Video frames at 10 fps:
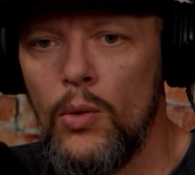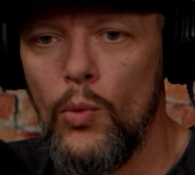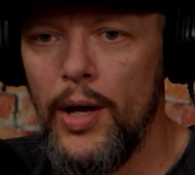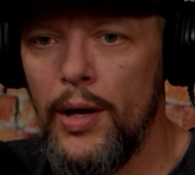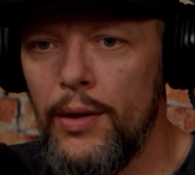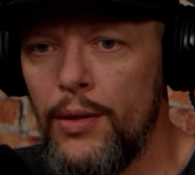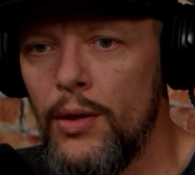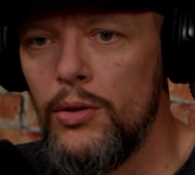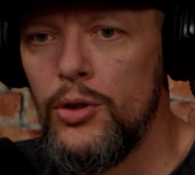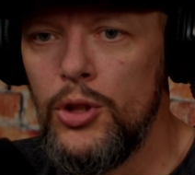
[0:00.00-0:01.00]
with
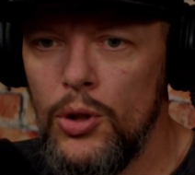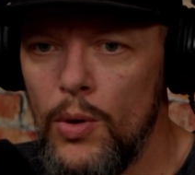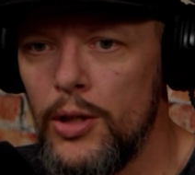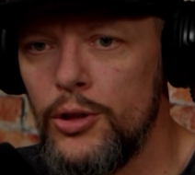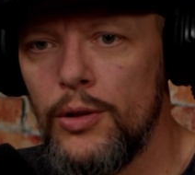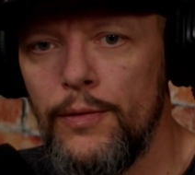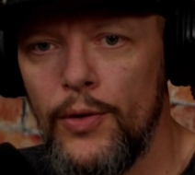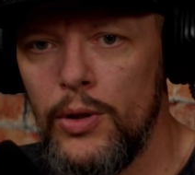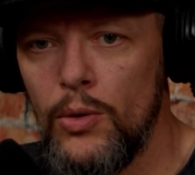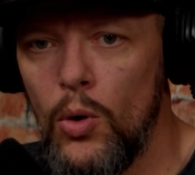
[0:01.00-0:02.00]

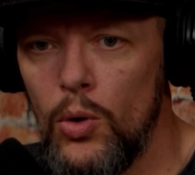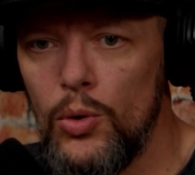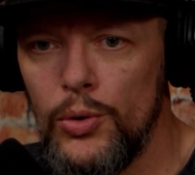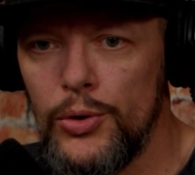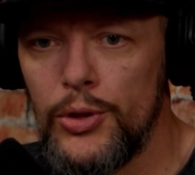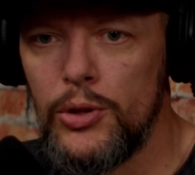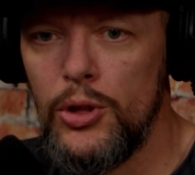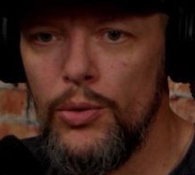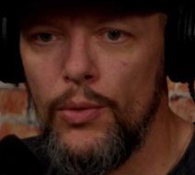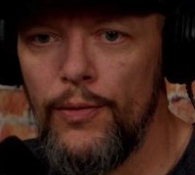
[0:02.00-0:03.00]
200-foot holes,
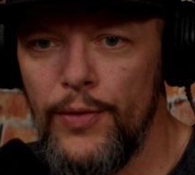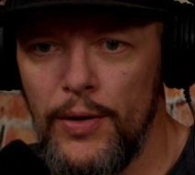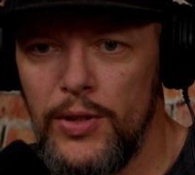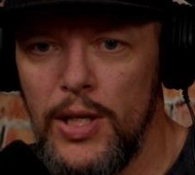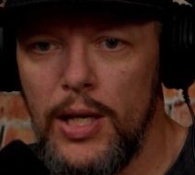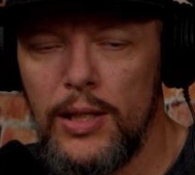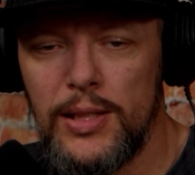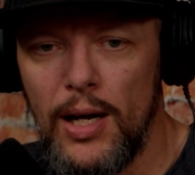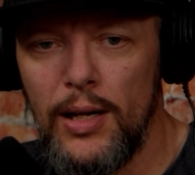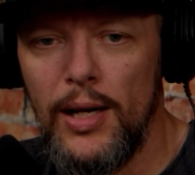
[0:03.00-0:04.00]
250.
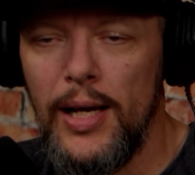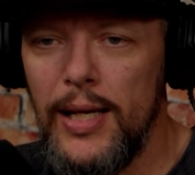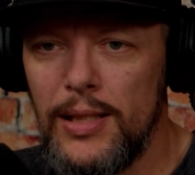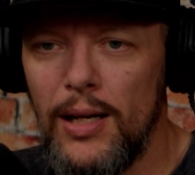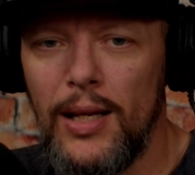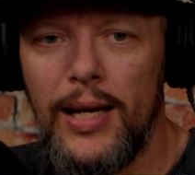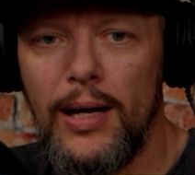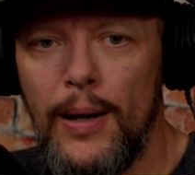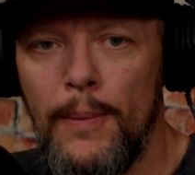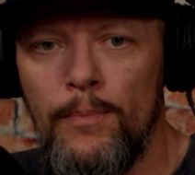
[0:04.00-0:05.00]
It's not like
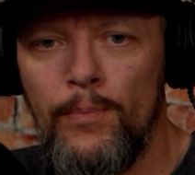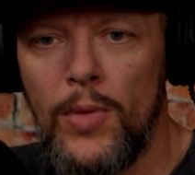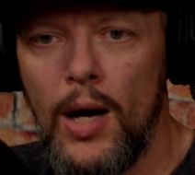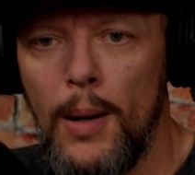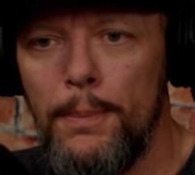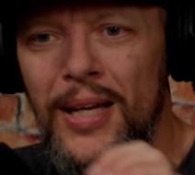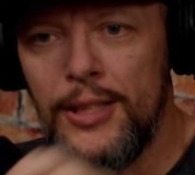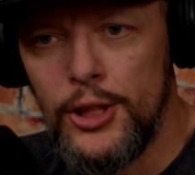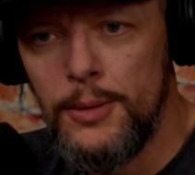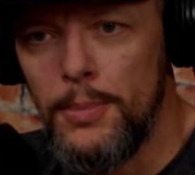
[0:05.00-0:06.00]
a
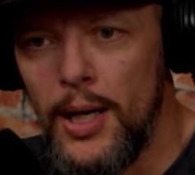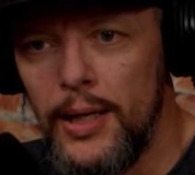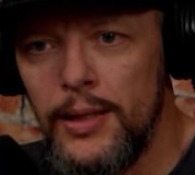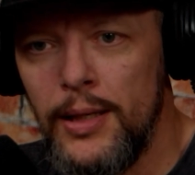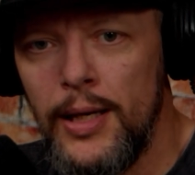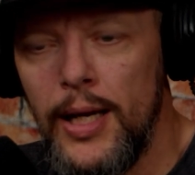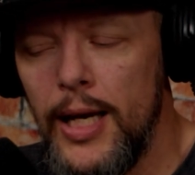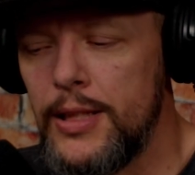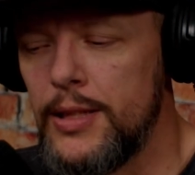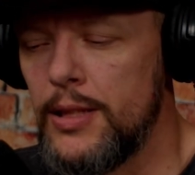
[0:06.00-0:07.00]
pitch and putt.
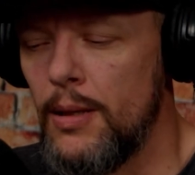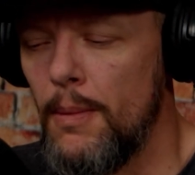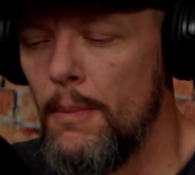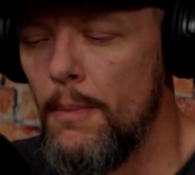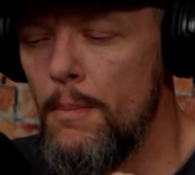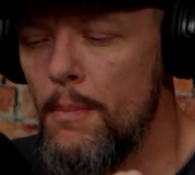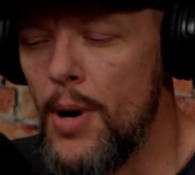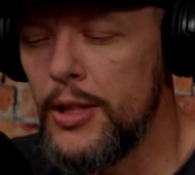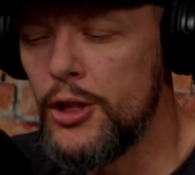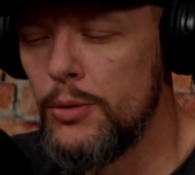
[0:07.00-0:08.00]
It's
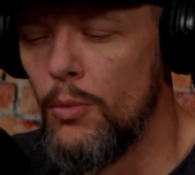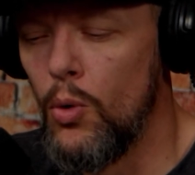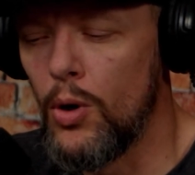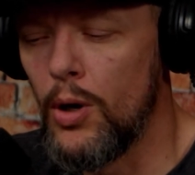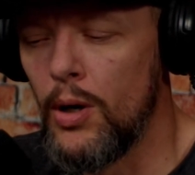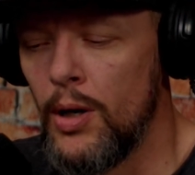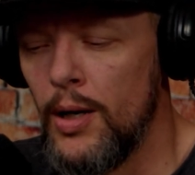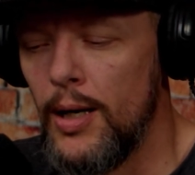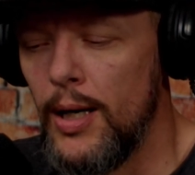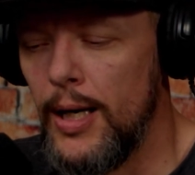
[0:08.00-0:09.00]
much more
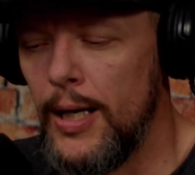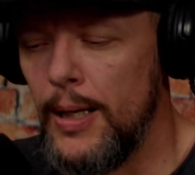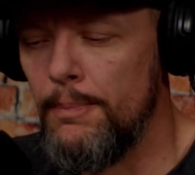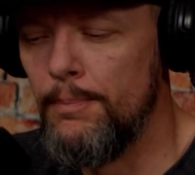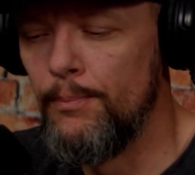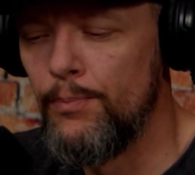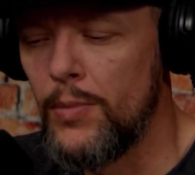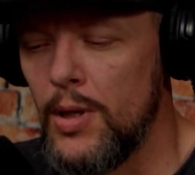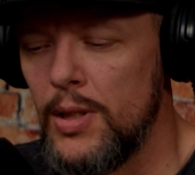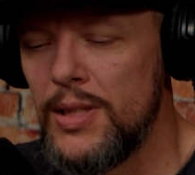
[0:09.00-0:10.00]

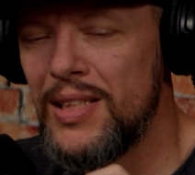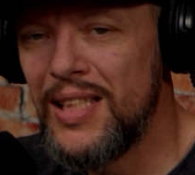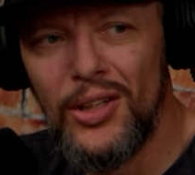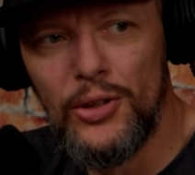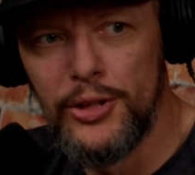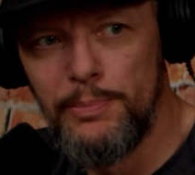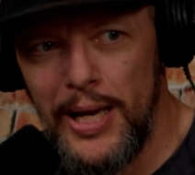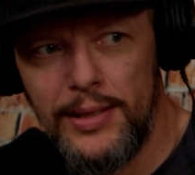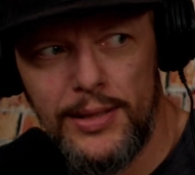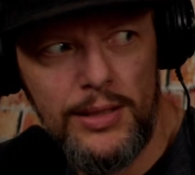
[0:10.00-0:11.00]
skills
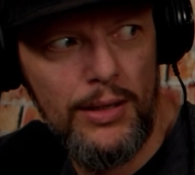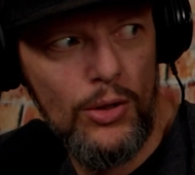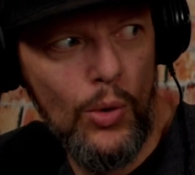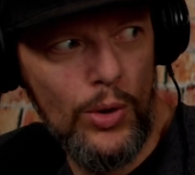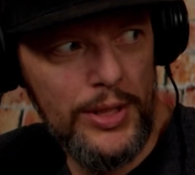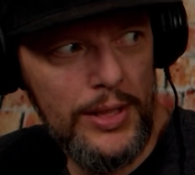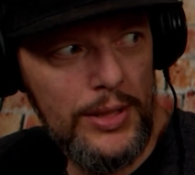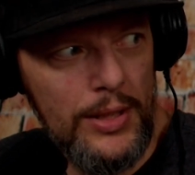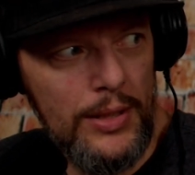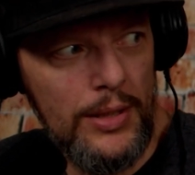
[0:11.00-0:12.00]
based courses.